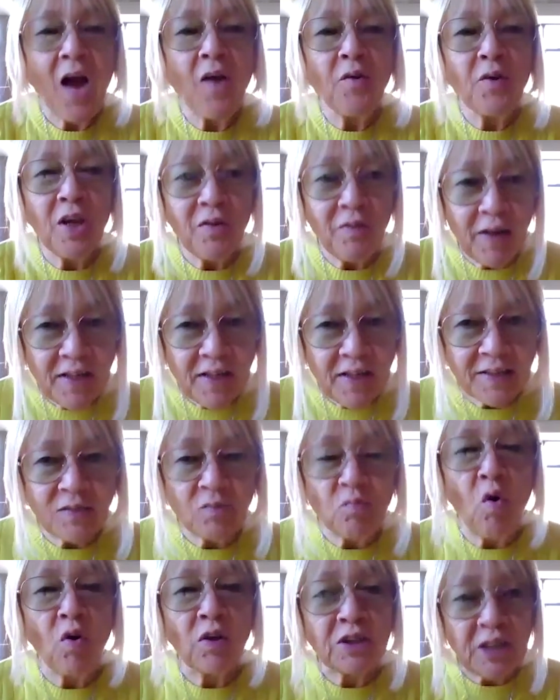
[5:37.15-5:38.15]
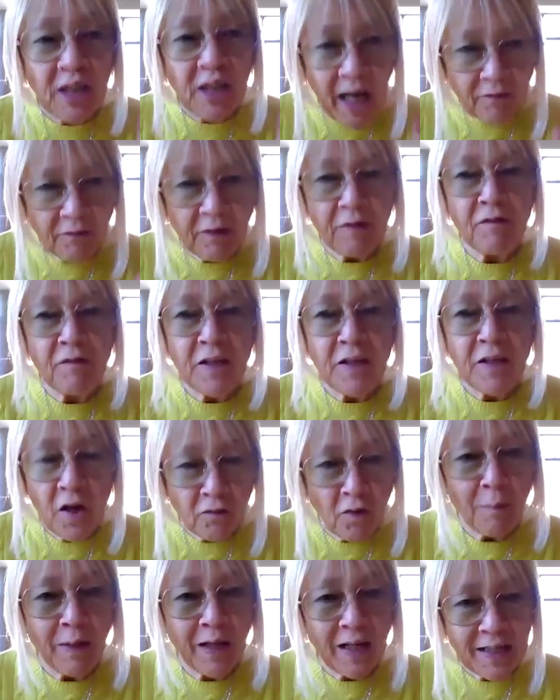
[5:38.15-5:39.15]
Our curators watch every
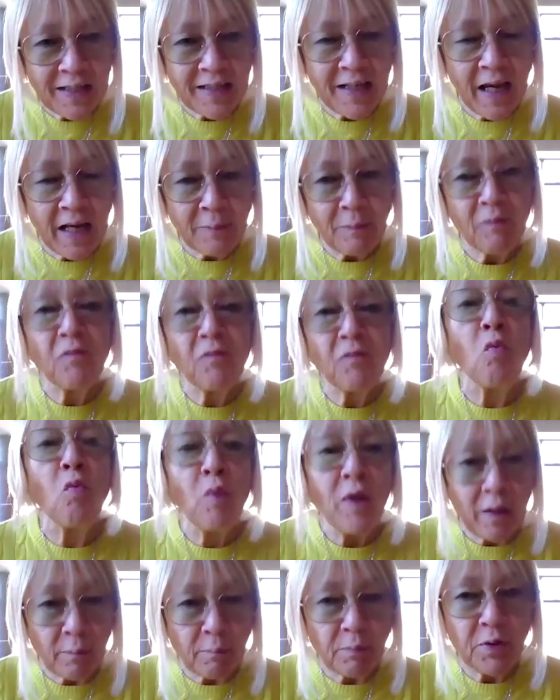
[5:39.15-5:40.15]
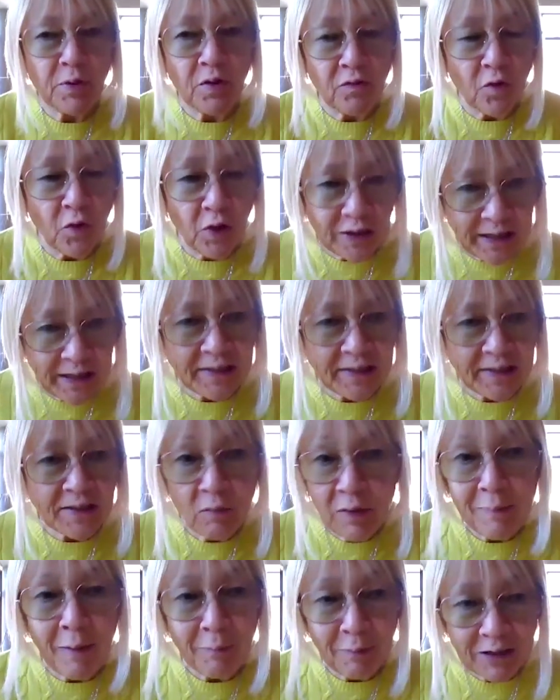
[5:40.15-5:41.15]
video from beginning to end before we approve or
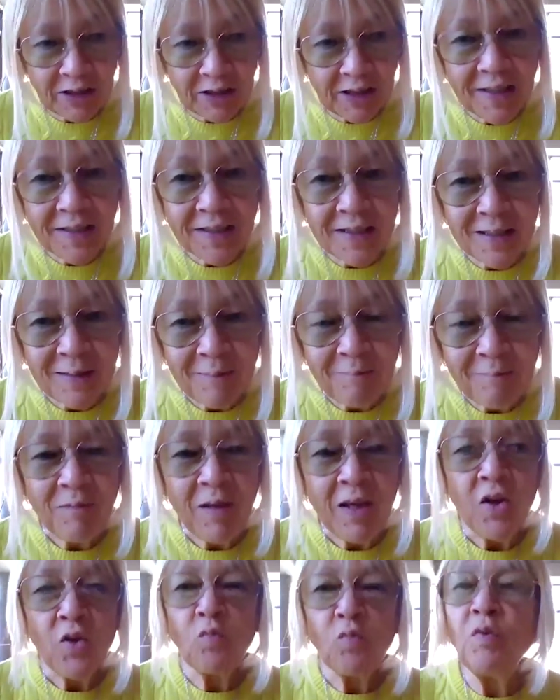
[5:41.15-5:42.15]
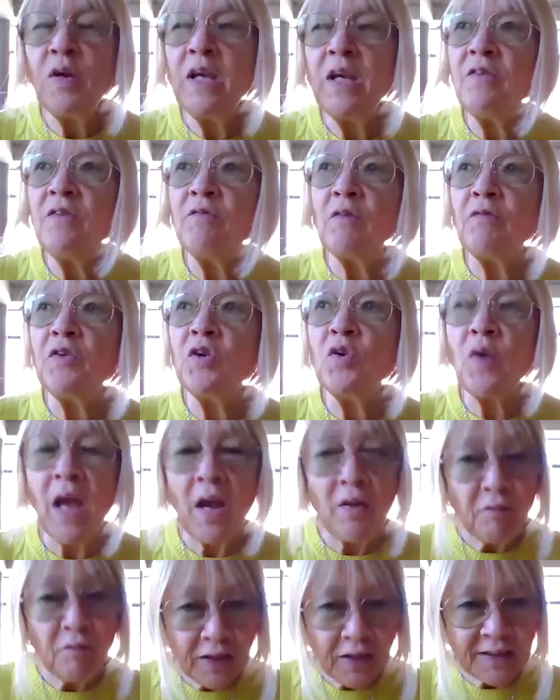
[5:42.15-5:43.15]
reject, and we publish it. We
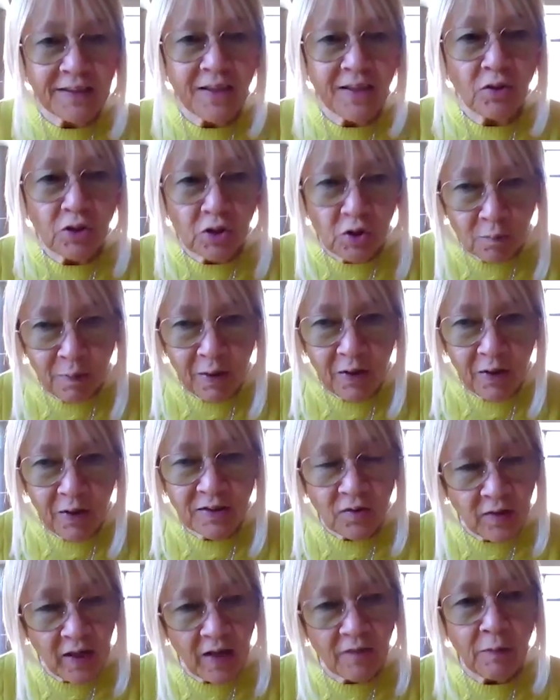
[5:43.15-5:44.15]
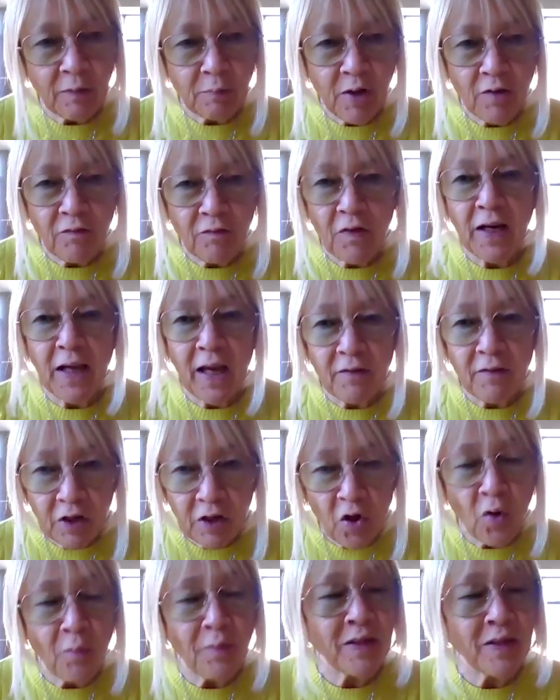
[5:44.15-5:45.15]
review every social post on every profile,
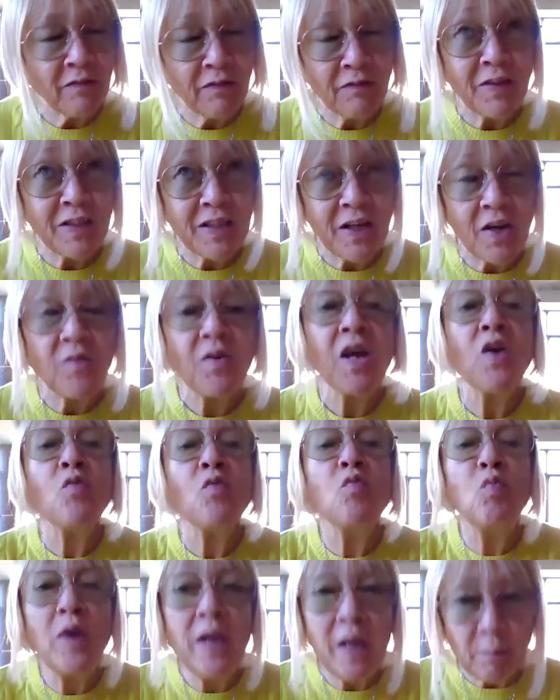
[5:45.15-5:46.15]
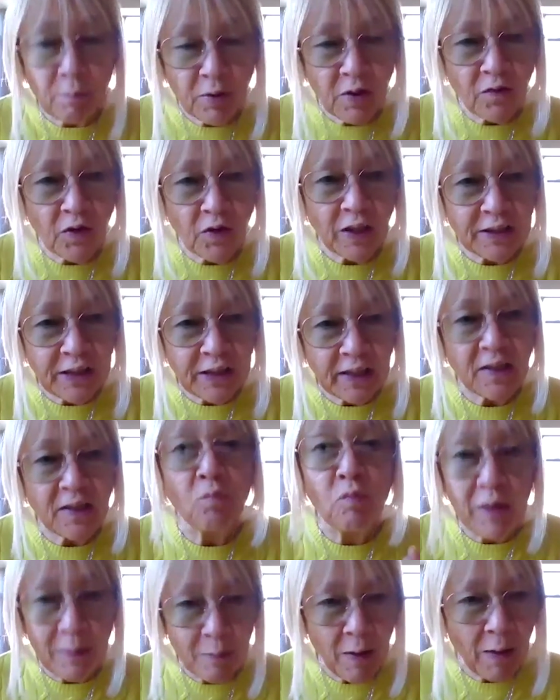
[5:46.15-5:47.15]
every comment, every video. We approve or
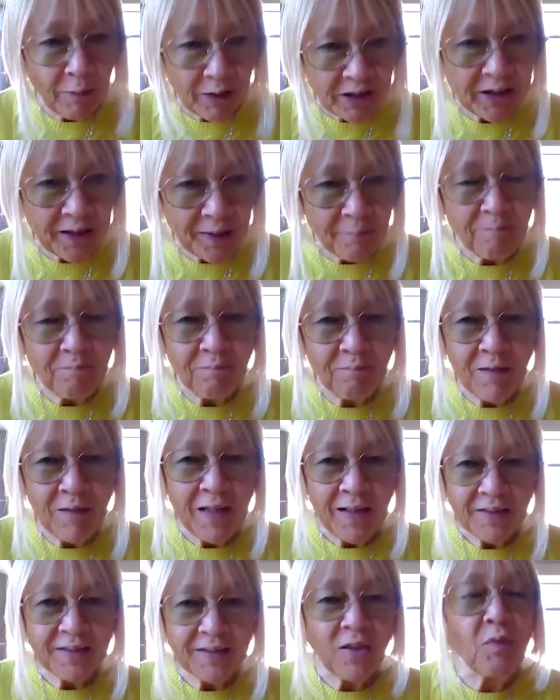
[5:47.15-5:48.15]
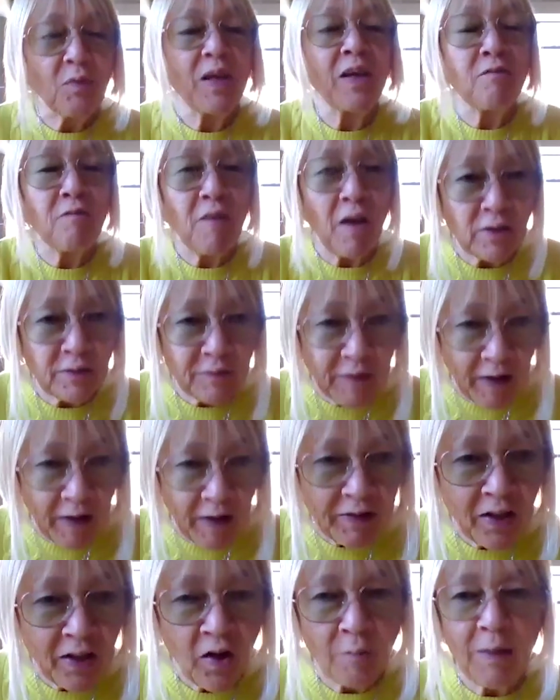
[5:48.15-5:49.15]
reject them, we publish them. So we can vouch
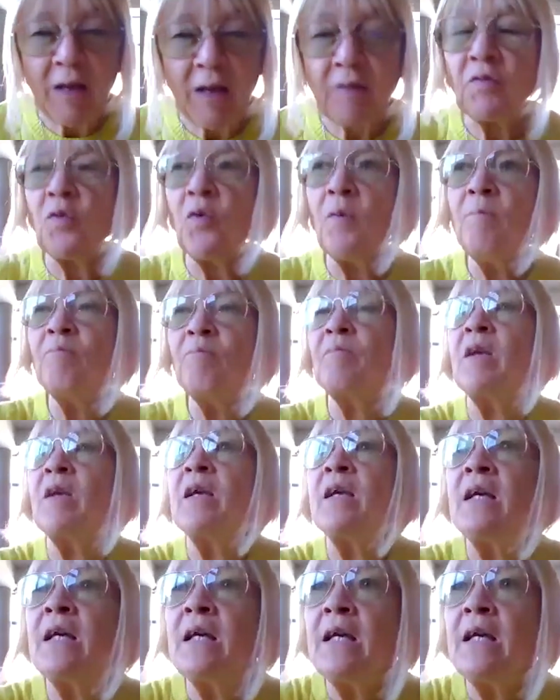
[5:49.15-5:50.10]
for everything on our platform.